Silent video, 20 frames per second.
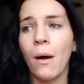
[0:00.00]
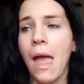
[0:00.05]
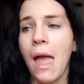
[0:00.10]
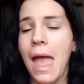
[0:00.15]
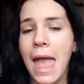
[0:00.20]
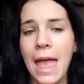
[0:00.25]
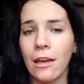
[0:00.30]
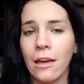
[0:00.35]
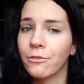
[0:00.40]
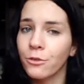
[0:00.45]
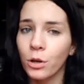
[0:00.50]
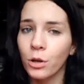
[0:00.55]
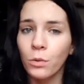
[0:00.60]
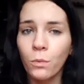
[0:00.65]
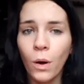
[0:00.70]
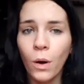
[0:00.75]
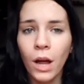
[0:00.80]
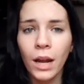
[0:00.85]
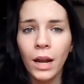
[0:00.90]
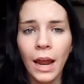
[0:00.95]

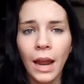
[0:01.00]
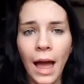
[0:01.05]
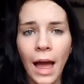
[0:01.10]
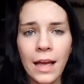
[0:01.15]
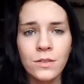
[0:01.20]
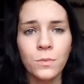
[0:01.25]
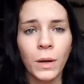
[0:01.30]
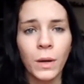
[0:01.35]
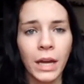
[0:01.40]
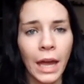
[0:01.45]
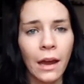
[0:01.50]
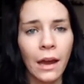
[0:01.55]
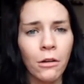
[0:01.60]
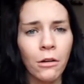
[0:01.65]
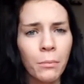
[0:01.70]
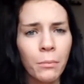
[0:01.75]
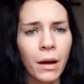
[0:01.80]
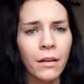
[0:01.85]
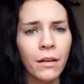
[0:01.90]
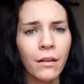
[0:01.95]
everyone as we care
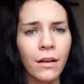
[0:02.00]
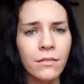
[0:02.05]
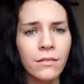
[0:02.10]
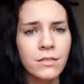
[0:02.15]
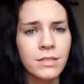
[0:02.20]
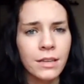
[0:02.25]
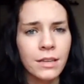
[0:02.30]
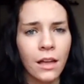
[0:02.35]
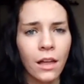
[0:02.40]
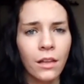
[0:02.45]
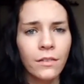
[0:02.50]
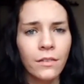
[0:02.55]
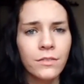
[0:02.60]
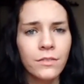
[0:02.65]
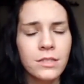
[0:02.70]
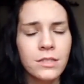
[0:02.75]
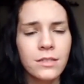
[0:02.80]
about ourselves,